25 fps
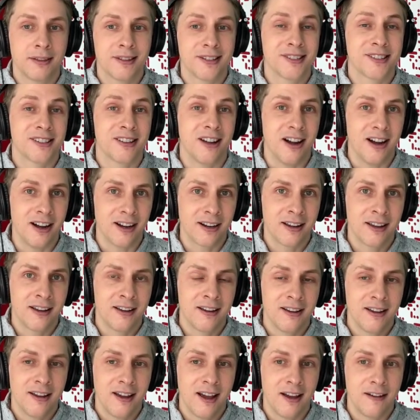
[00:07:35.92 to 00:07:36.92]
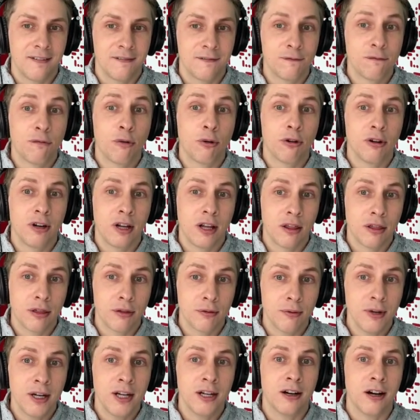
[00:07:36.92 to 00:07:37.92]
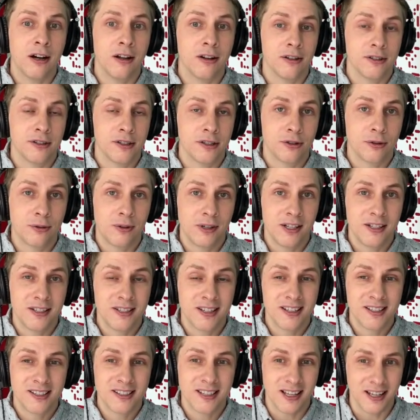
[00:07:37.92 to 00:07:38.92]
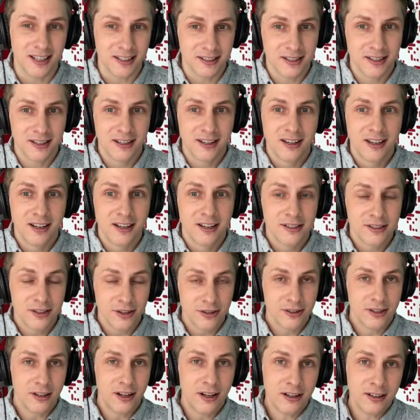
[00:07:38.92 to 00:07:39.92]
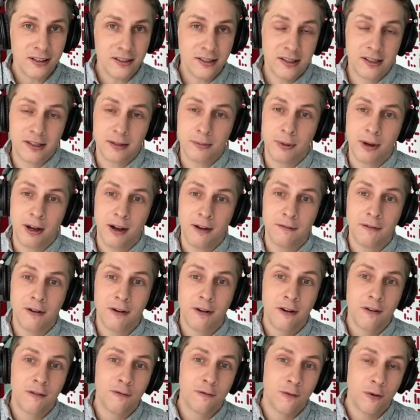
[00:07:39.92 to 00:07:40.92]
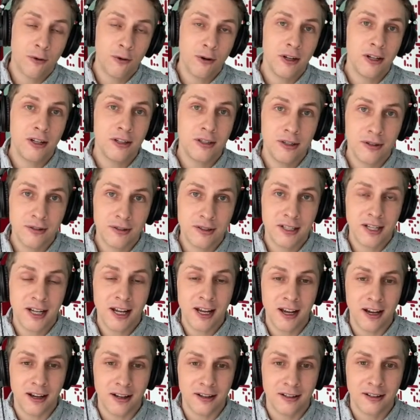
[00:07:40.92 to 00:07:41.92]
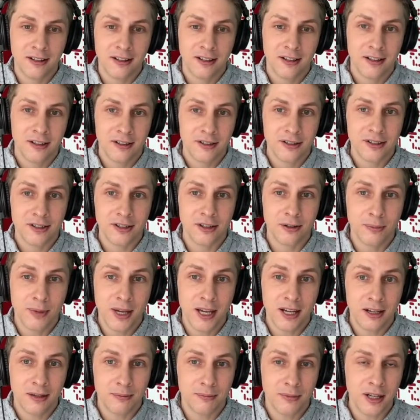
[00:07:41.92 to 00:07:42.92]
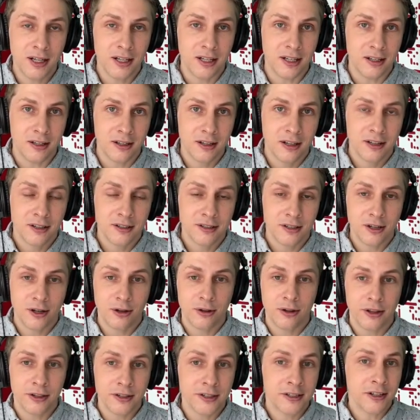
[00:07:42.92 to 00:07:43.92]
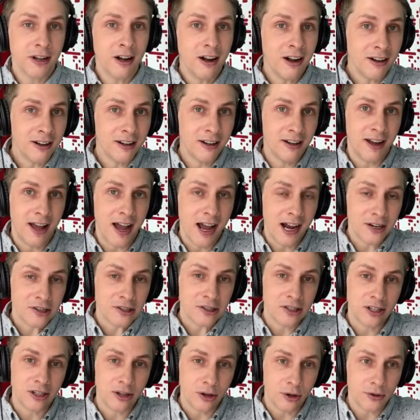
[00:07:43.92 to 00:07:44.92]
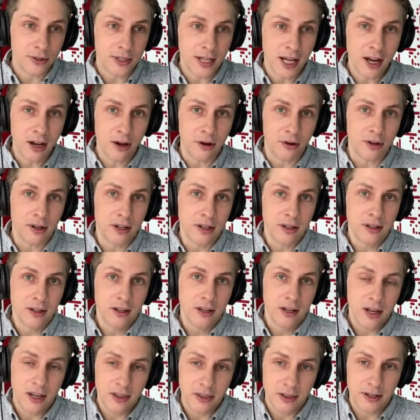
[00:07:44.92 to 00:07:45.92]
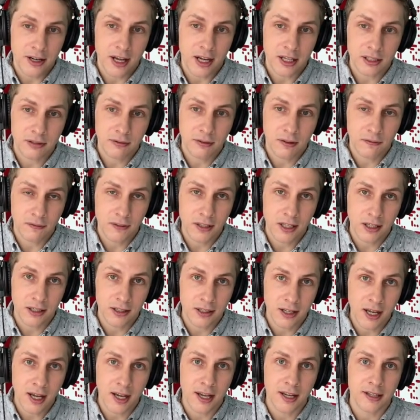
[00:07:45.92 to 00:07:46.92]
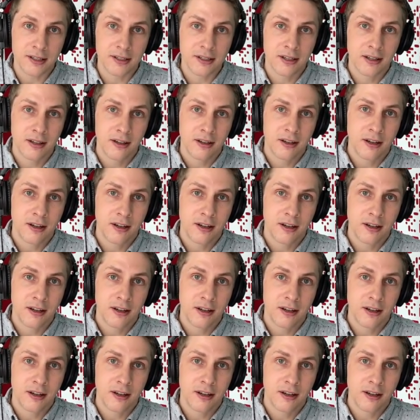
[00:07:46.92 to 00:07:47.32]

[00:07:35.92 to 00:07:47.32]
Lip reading: stock at $43.26. So as long as it's above 42.10, you're still making money. So the stock can actually go down in the next 15 days